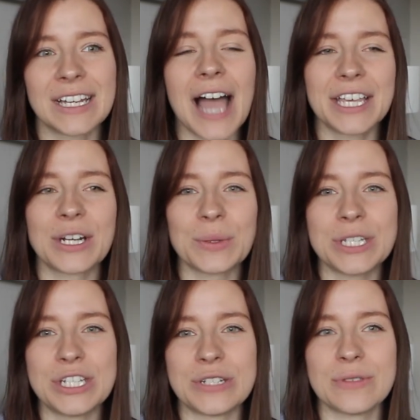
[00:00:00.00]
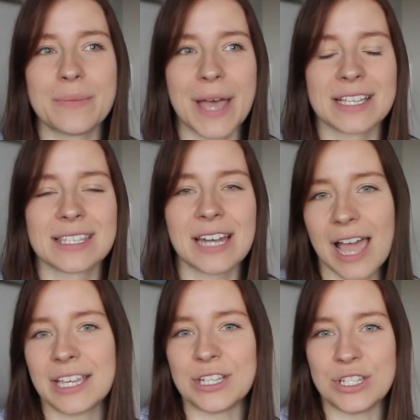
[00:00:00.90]
I can only do the best that
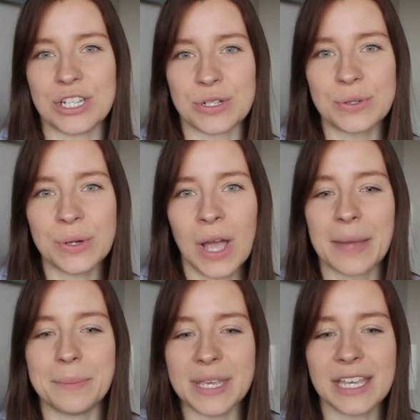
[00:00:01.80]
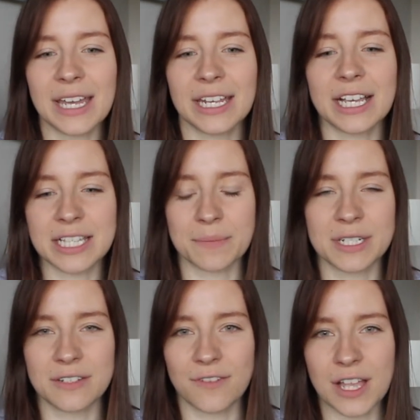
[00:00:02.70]
I can do, and me getting
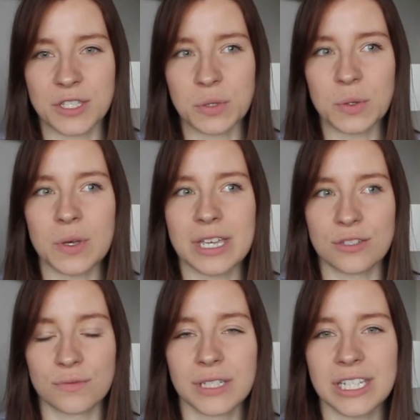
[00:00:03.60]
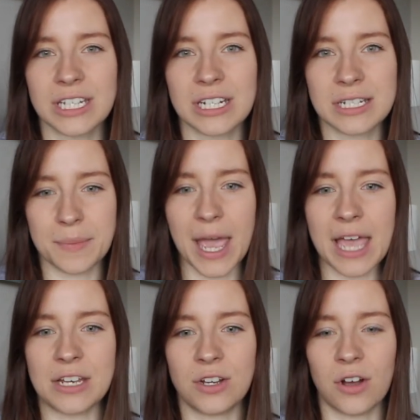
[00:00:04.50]
accepted to vet school is really gonna
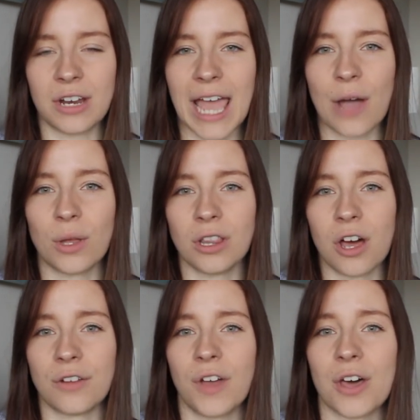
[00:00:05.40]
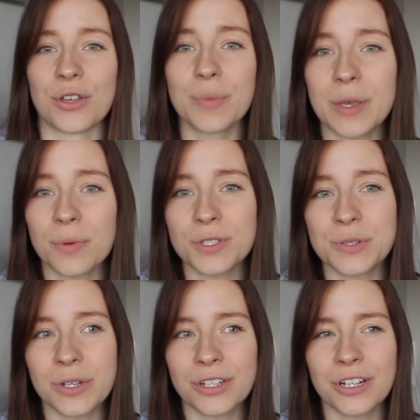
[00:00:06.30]
depend on how a lot of other people do
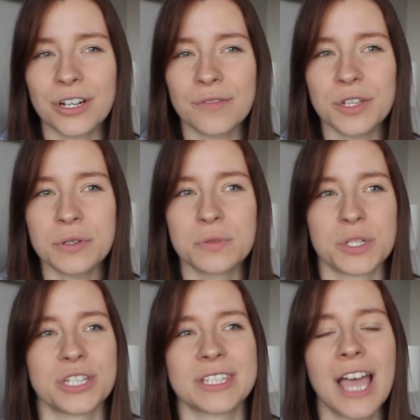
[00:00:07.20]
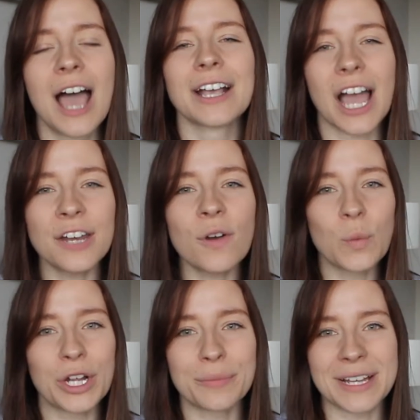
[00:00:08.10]
on their interviews, which is kind of a
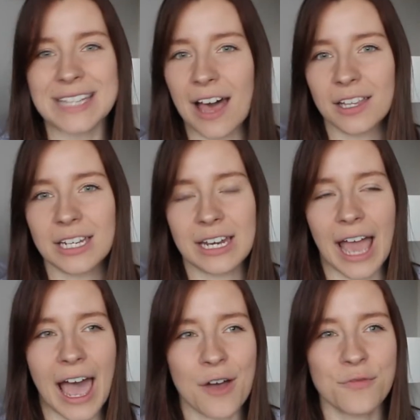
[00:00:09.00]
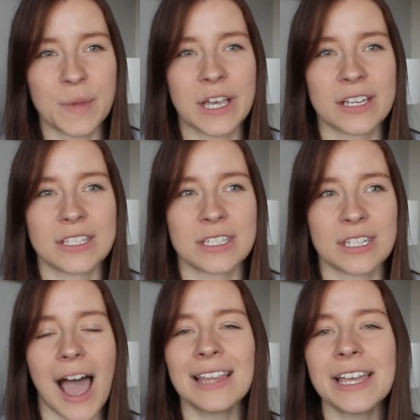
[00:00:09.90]
weird mentality to have, because
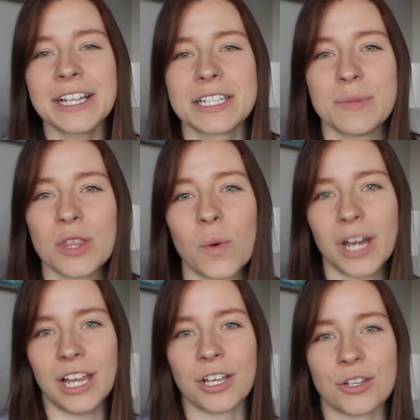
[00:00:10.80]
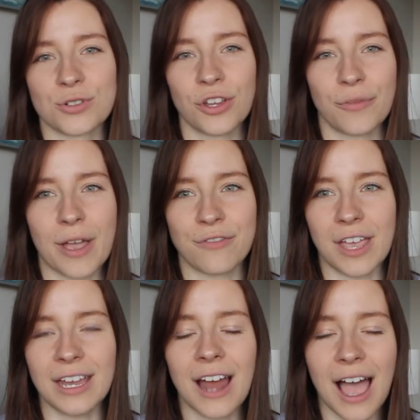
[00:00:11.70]
I like to be the one in control of my
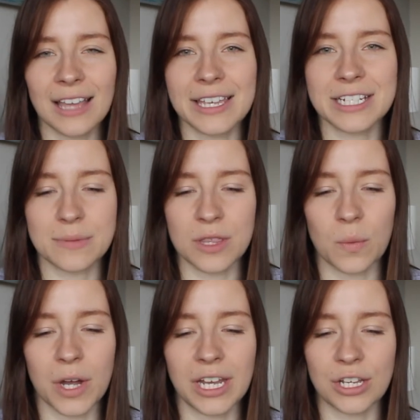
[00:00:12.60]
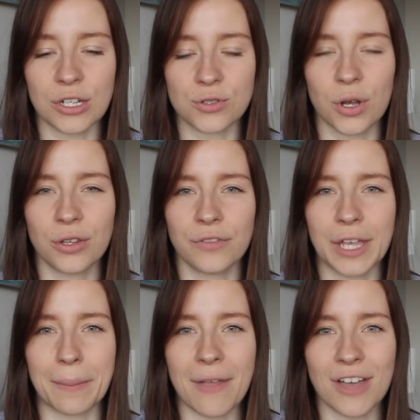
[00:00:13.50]
fate. I like to be the one in control of
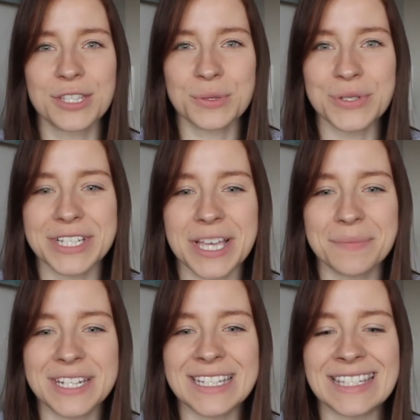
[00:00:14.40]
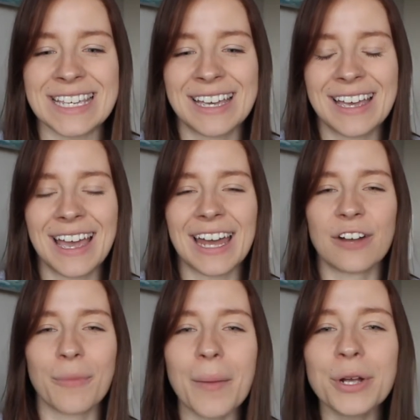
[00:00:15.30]
like my vet school acceptance. And I
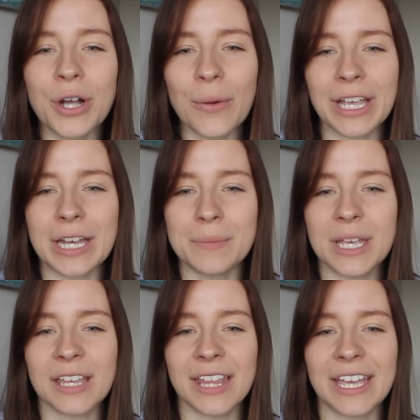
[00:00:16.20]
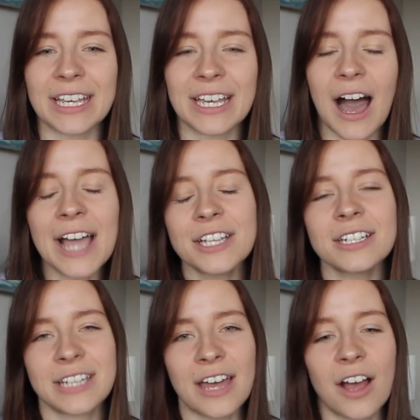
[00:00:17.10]
remember going in being like, I
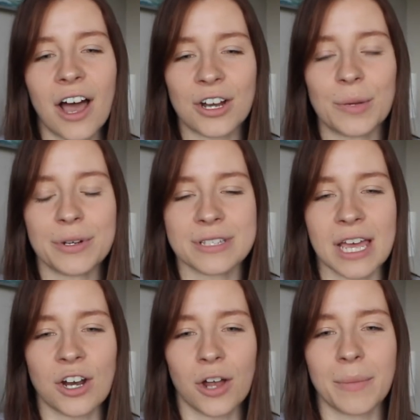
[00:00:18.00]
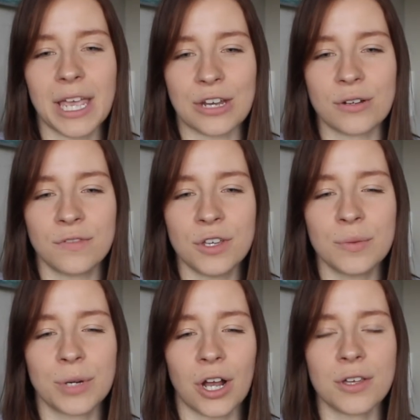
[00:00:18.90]
could get 100% on my interview,
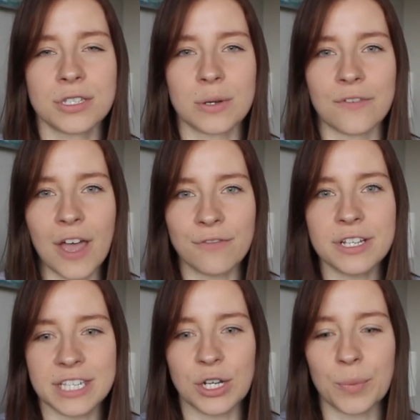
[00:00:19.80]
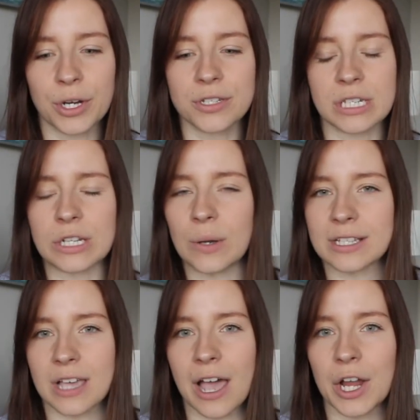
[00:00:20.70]
but also if every single person who has
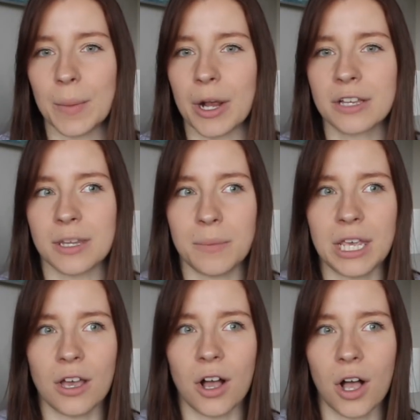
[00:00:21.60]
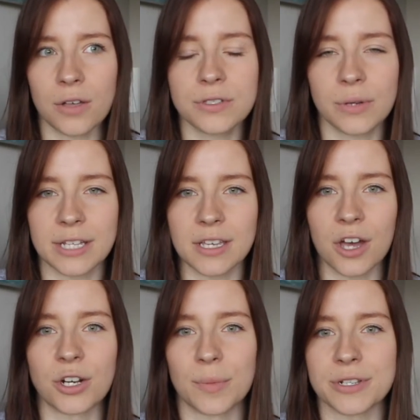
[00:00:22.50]
a higher mark than me also gets
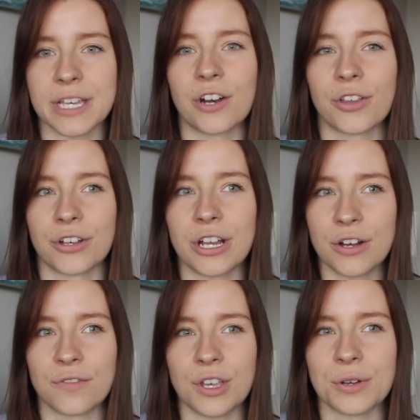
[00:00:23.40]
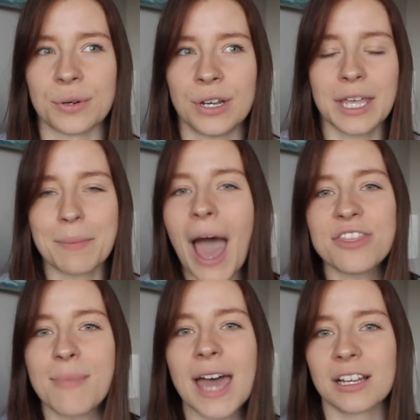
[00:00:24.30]
100% on their interview, like
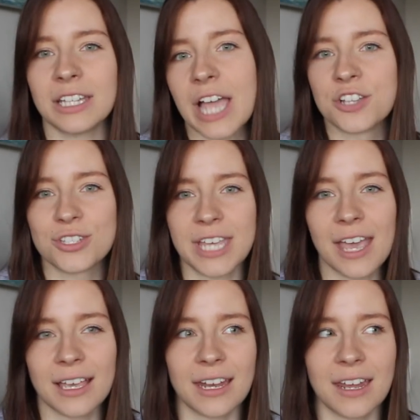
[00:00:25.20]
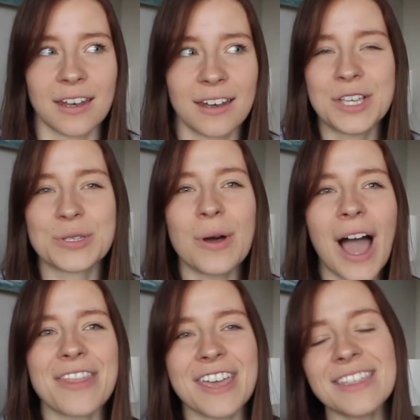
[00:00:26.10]
mathematically, I just can't get in. So
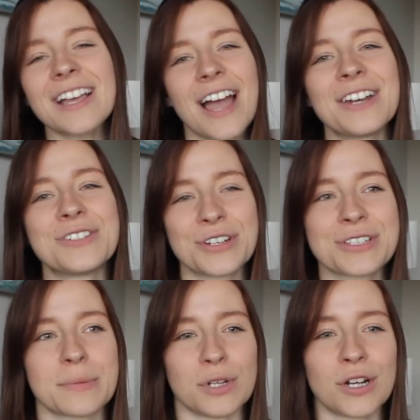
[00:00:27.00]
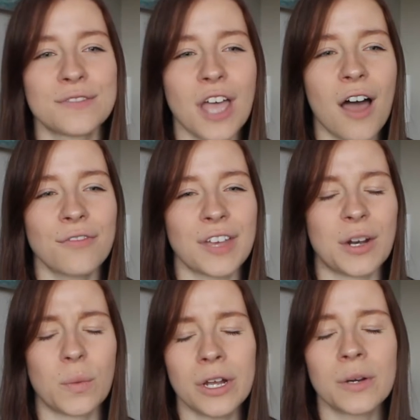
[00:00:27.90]
I think that kind of took some nerves off in
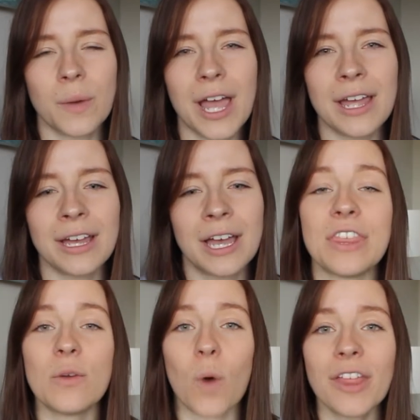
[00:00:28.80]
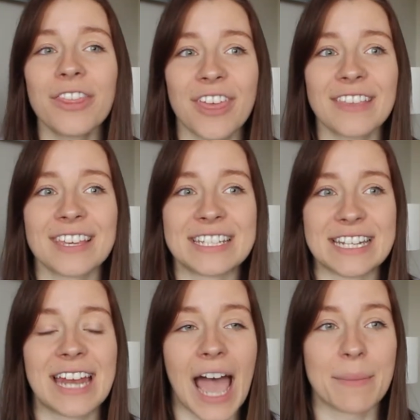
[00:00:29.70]
a weird way. The one thing that
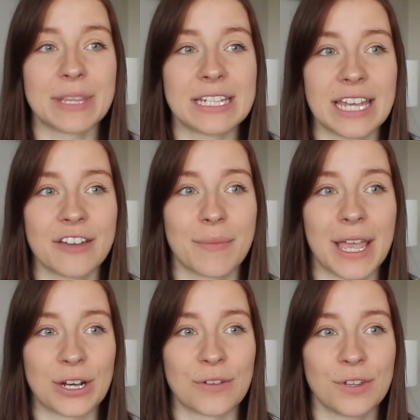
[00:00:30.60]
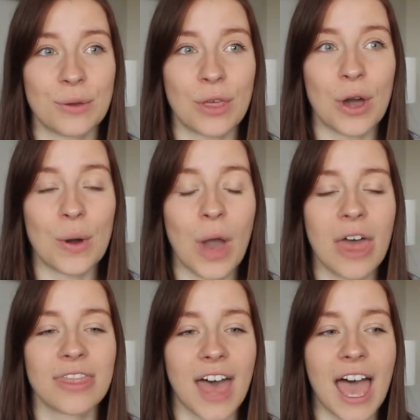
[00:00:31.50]
did happen the day of my interview though,
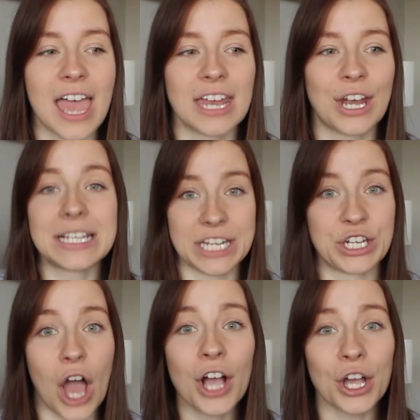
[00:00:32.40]
that did not